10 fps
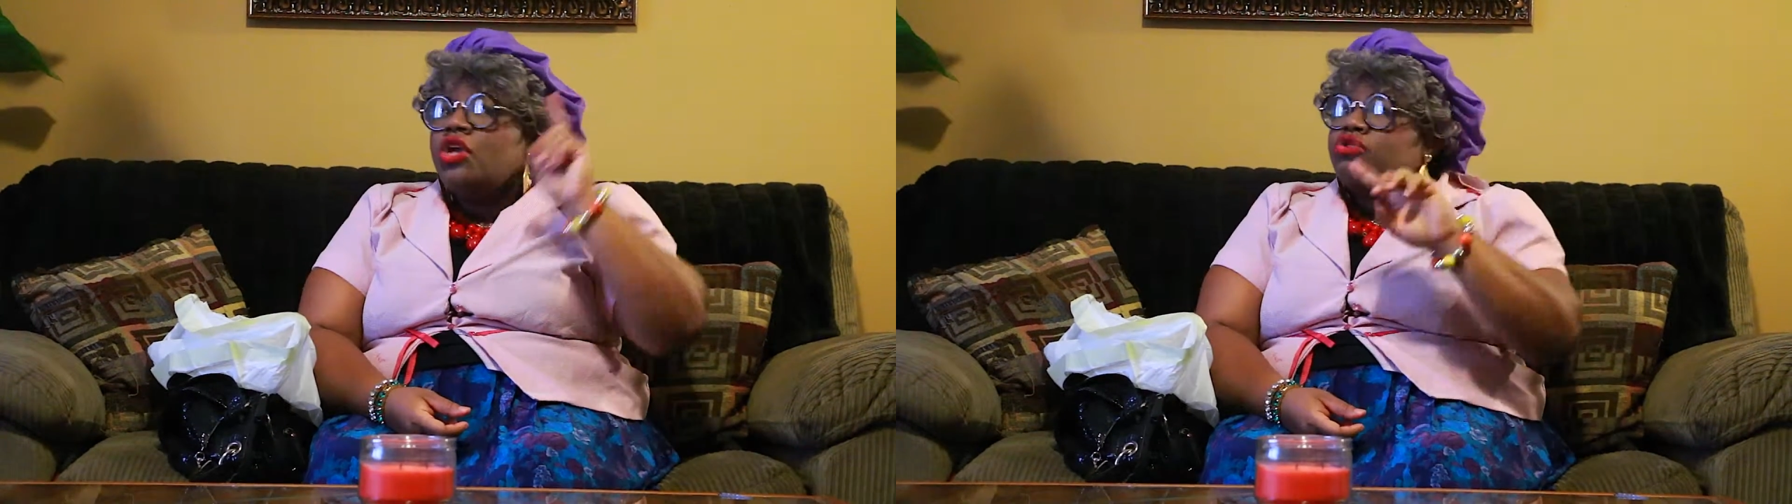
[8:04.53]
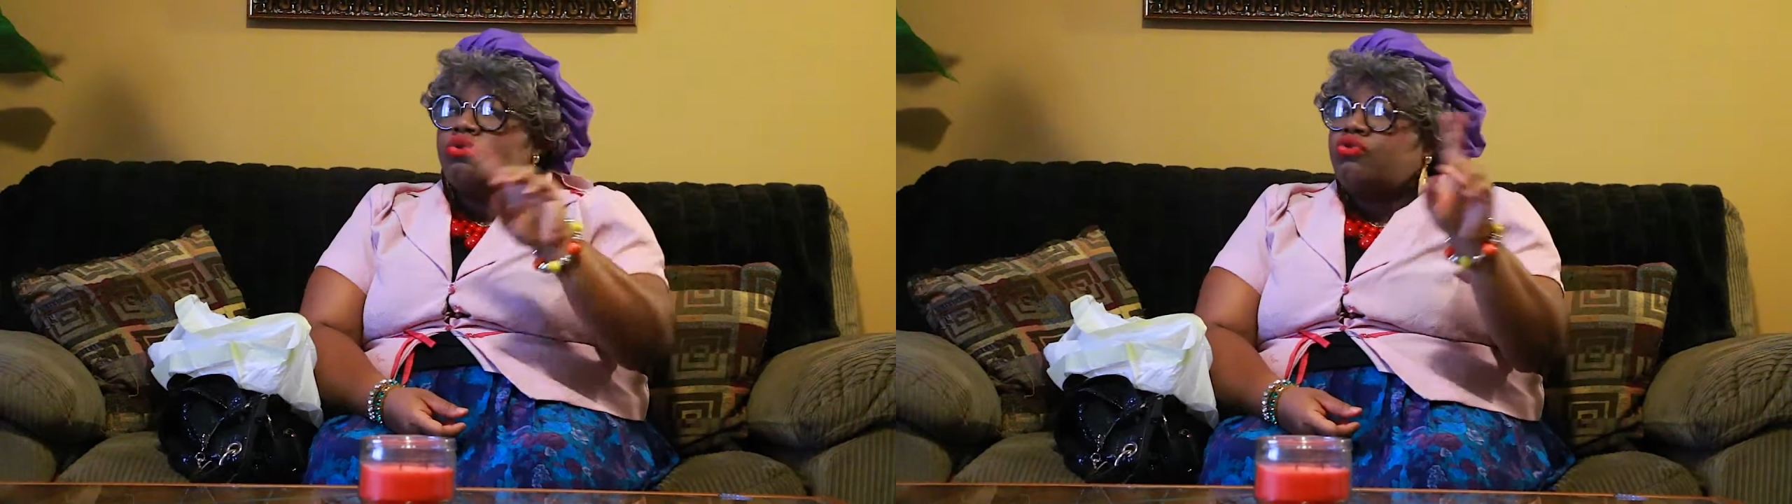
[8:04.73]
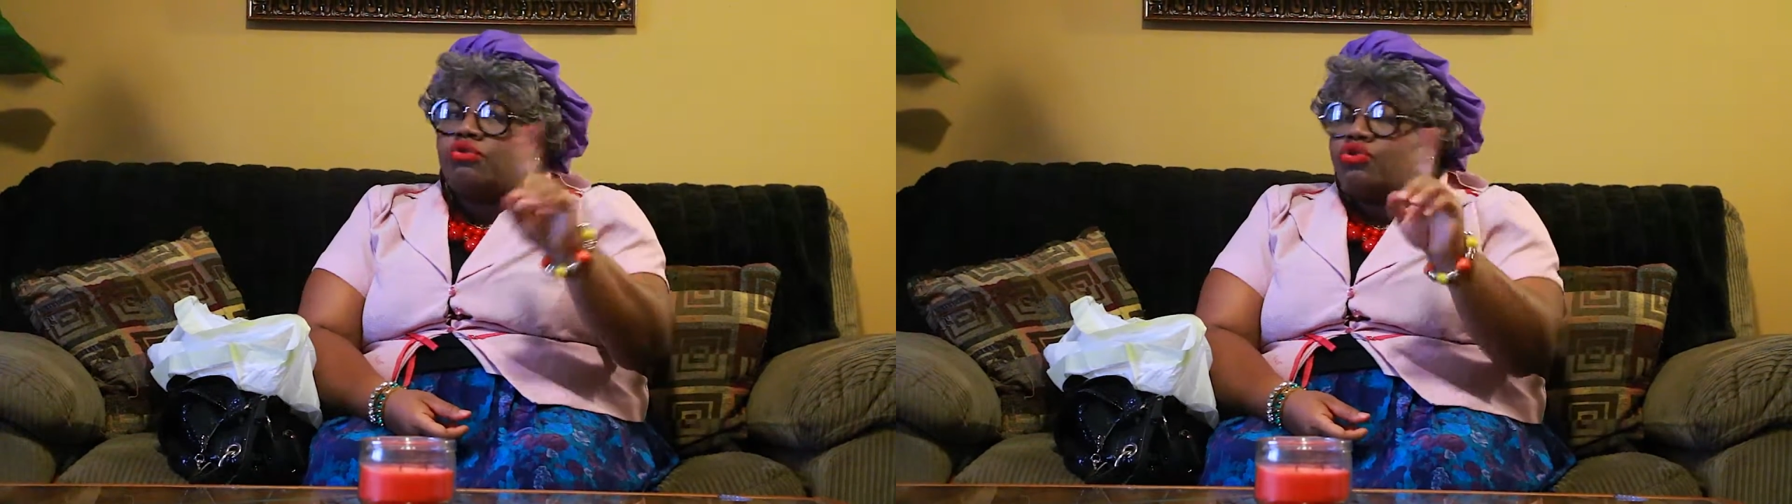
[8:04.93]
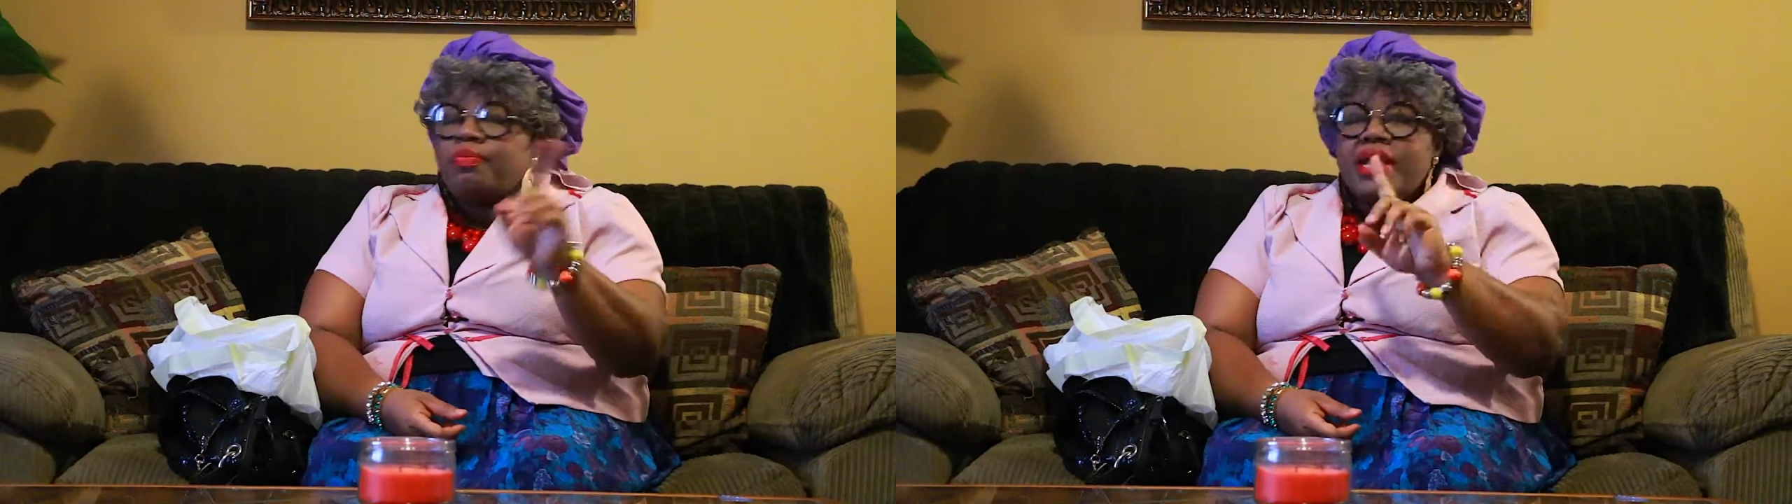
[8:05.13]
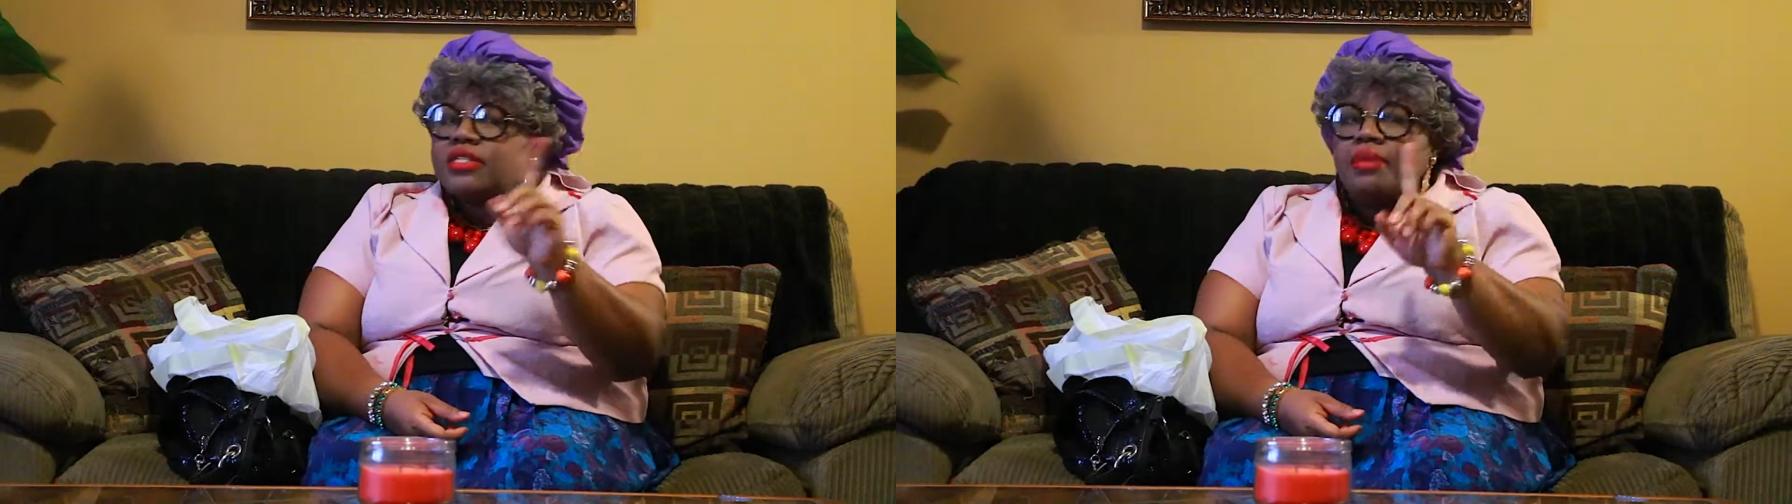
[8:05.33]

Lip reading: So don't you mess